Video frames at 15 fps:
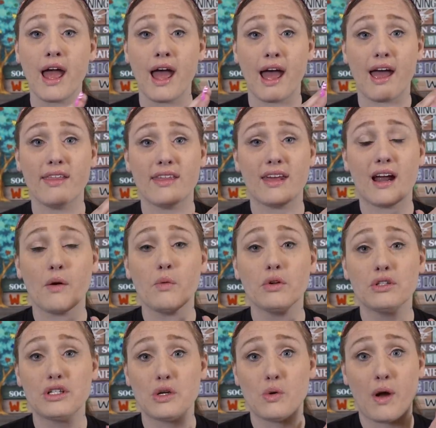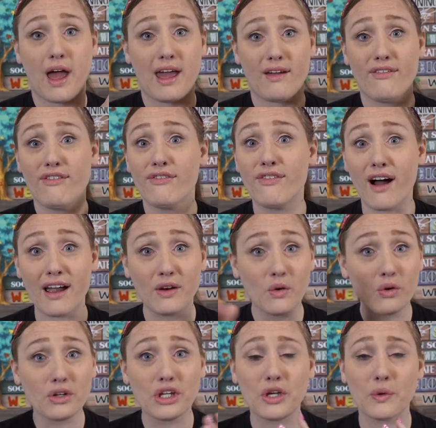and then I will do a final
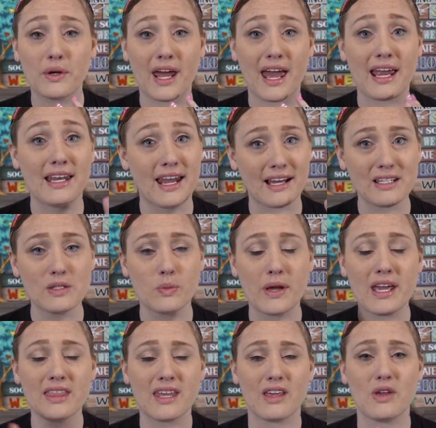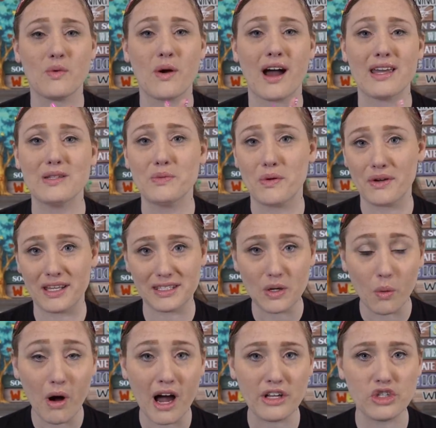Q&A next week that you guys will get to
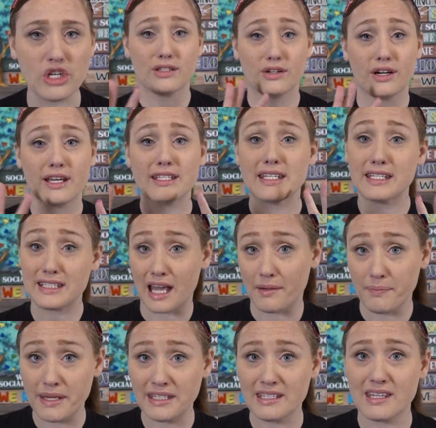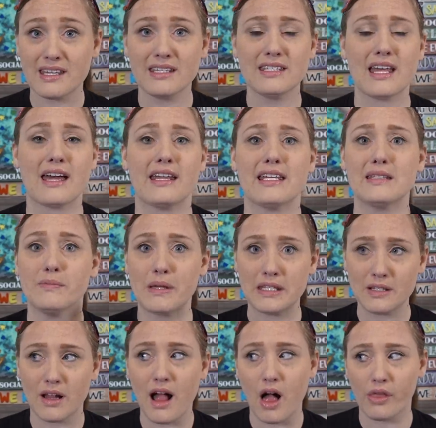watch. There is a segment to this that is
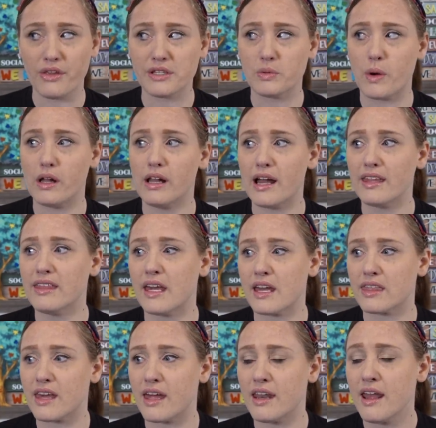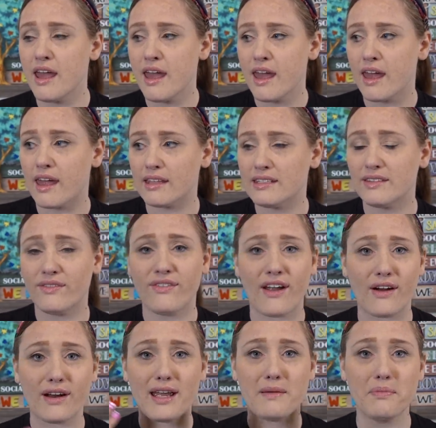mental health as well. I think that it's
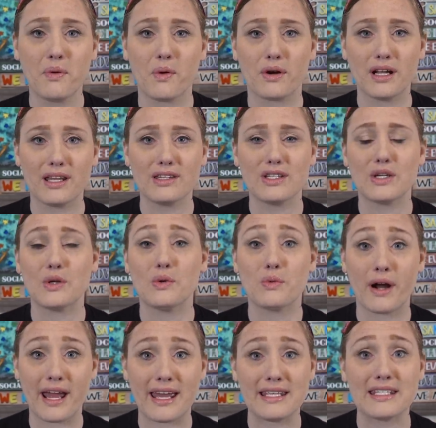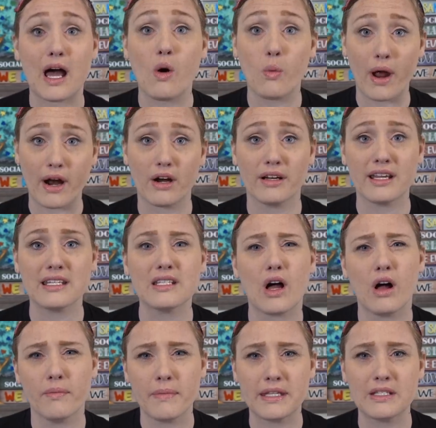very important to raise awareness
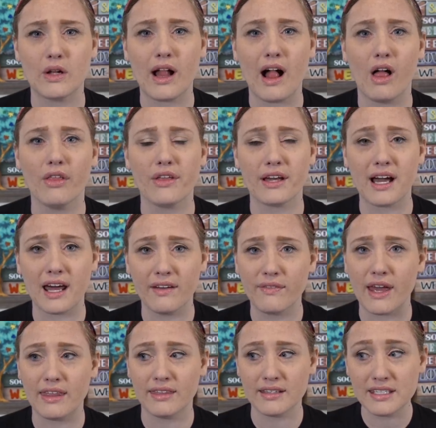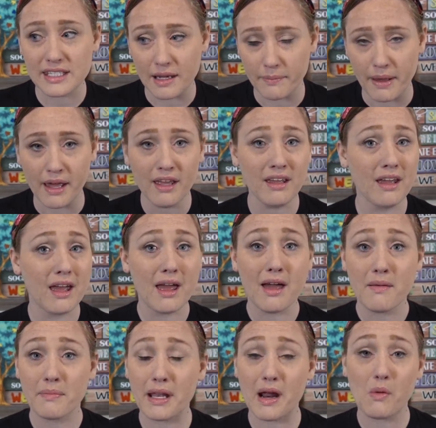on mental health and kind of end the stigma.
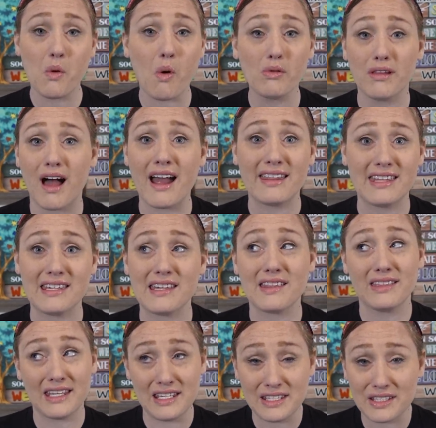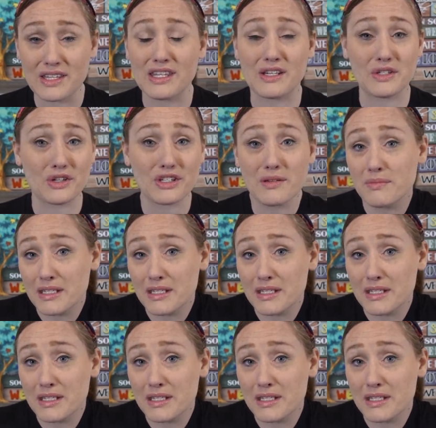But I won't lie, the, these, these are some